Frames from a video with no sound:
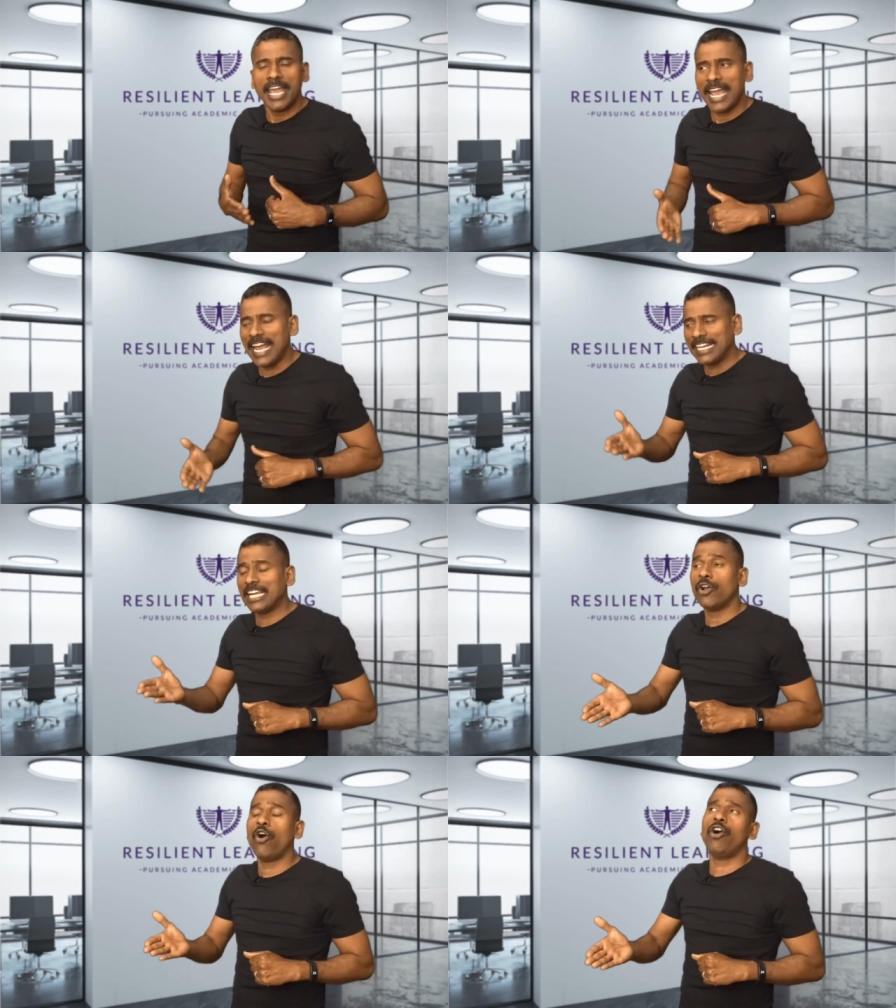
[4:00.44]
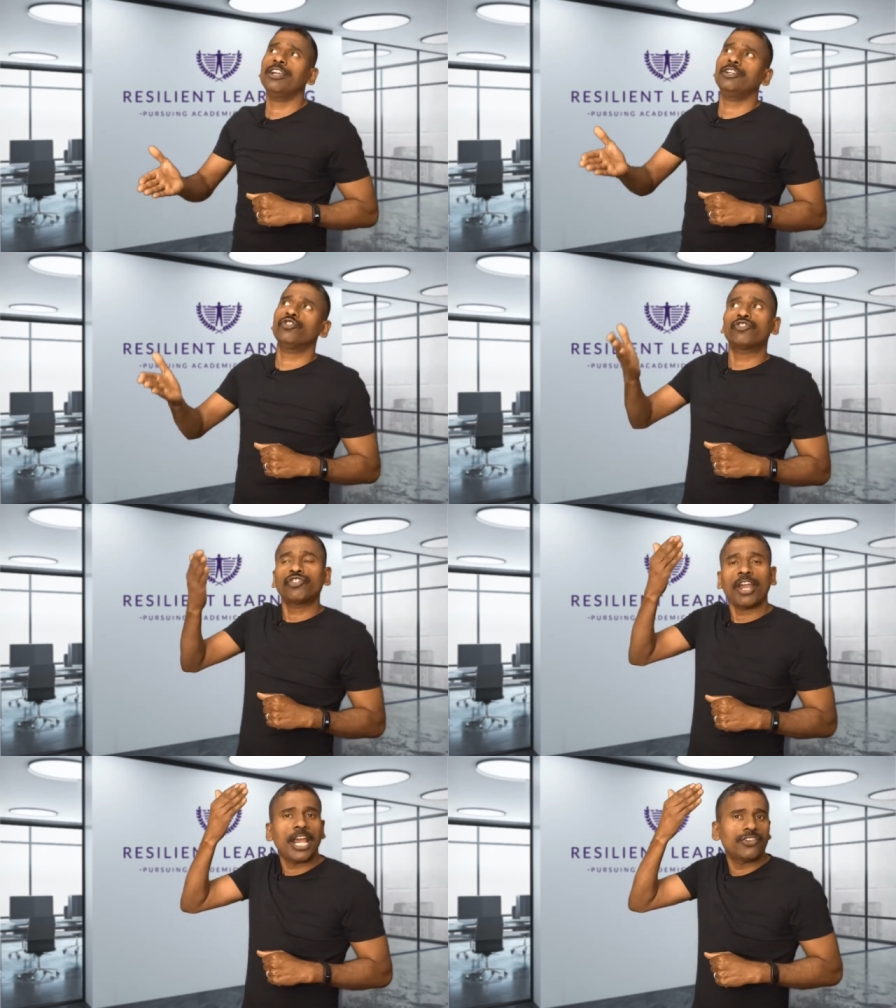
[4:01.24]
And in order to
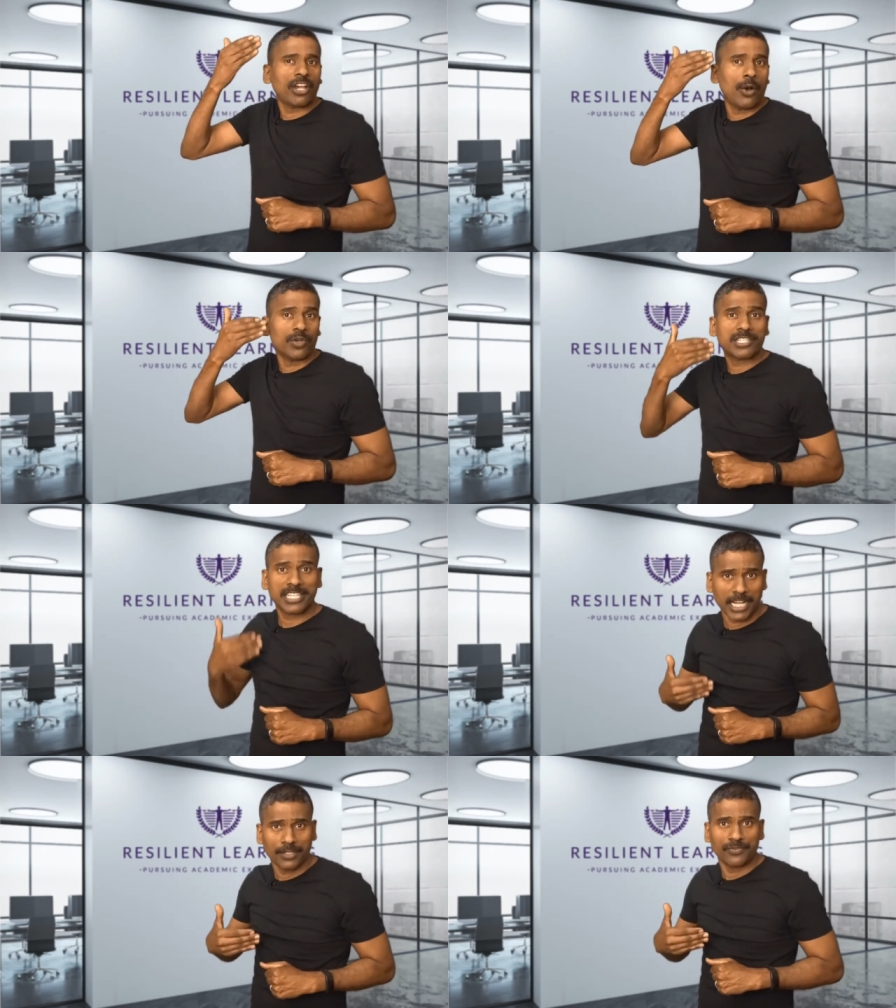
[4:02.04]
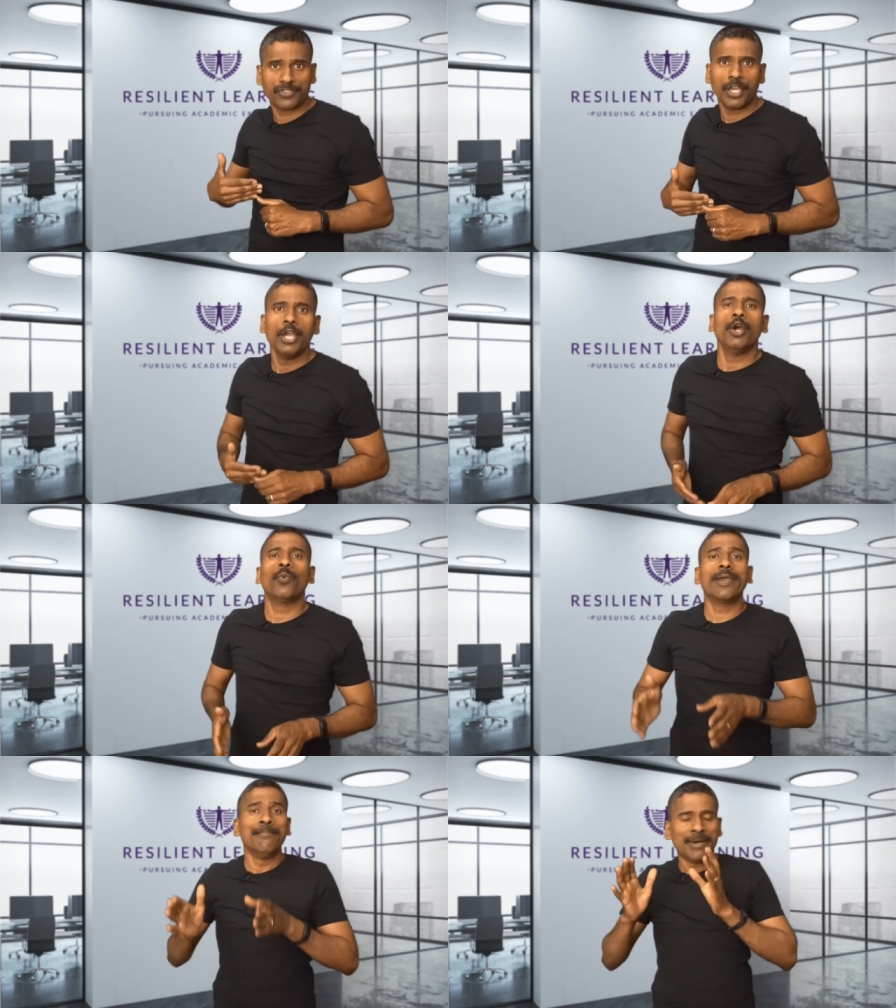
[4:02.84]
change ourselves,
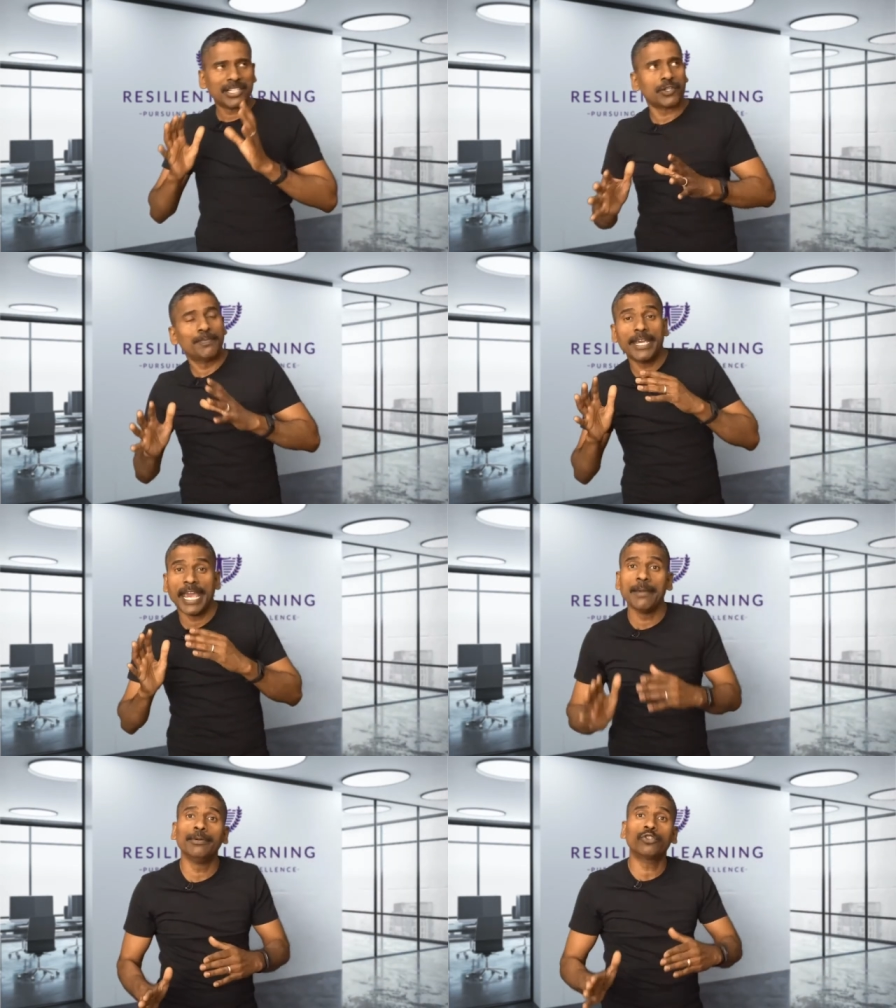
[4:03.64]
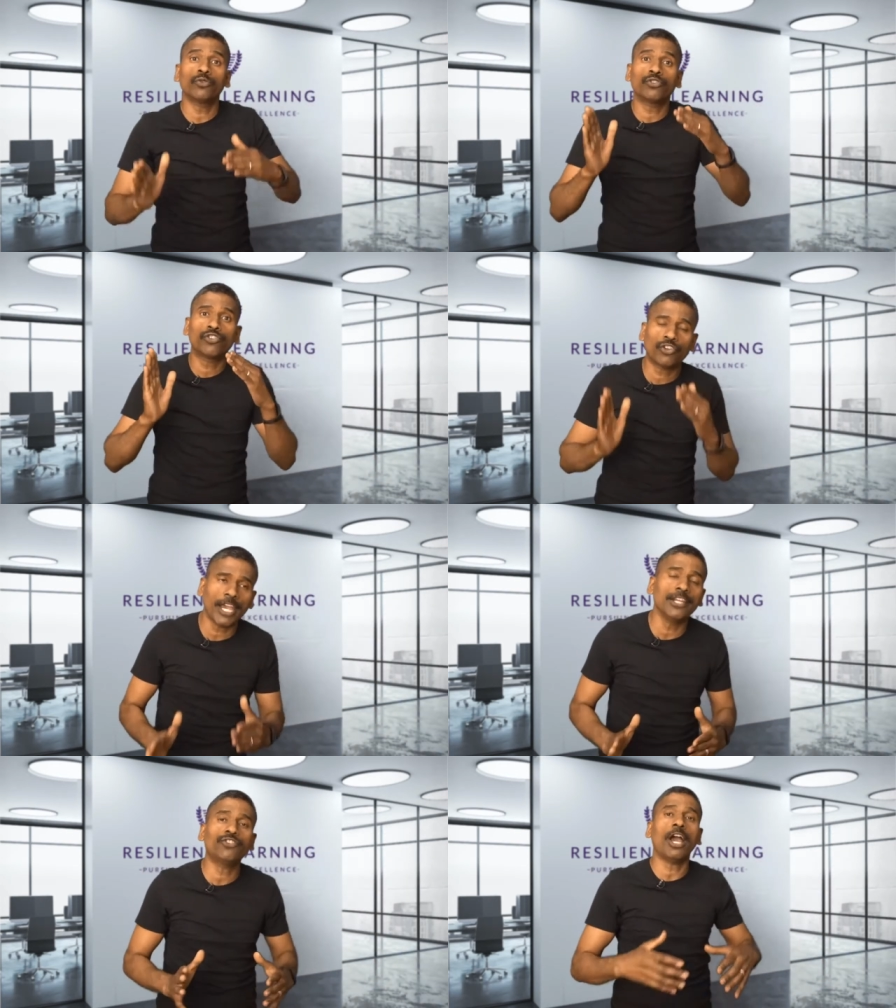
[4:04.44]
we must be able to
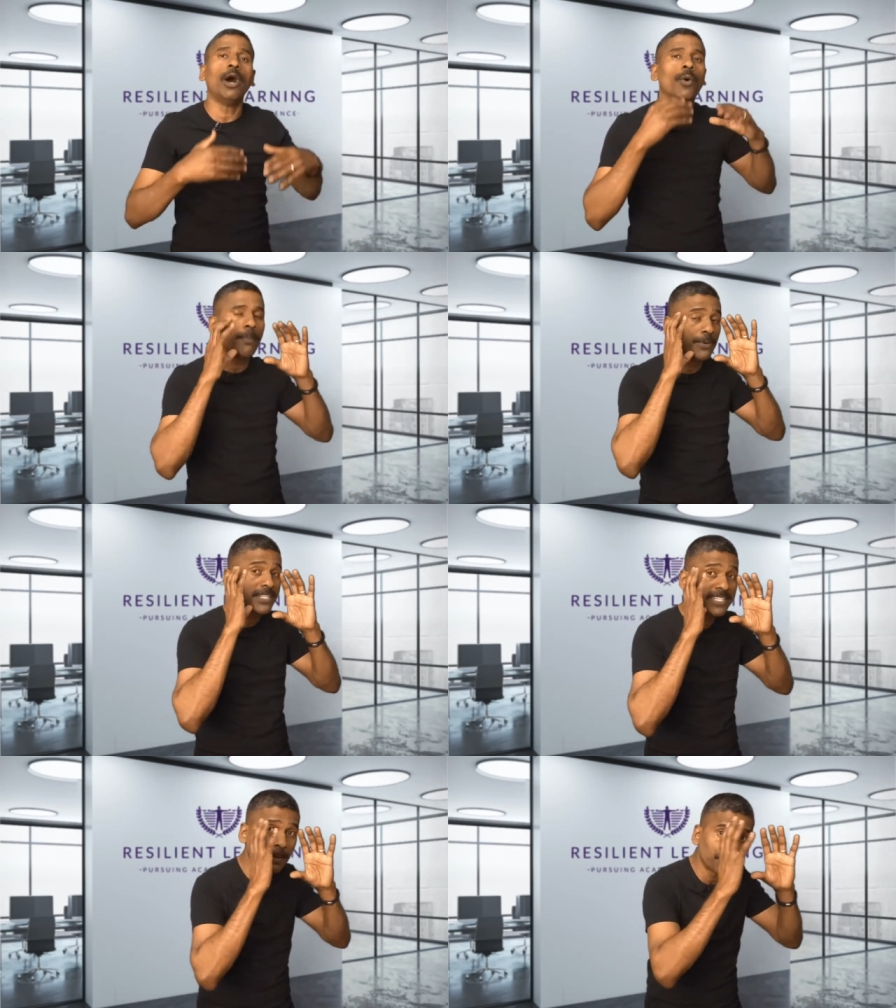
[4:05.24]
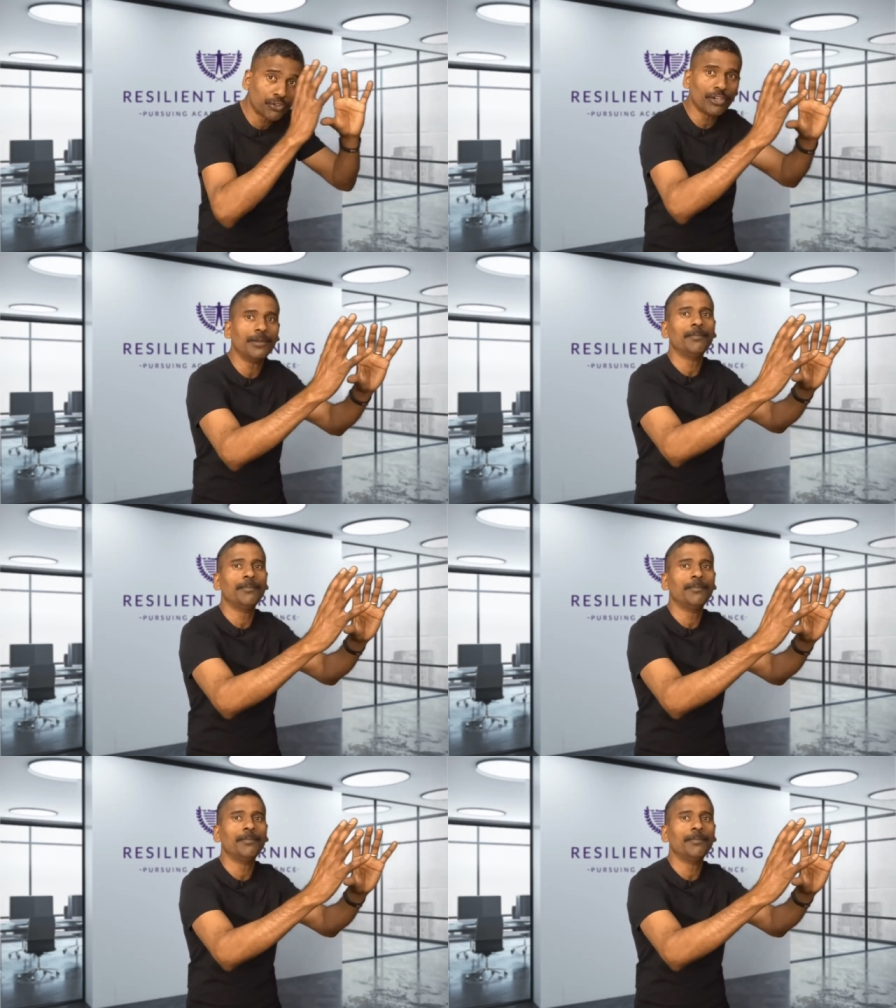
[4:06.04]
change our perception.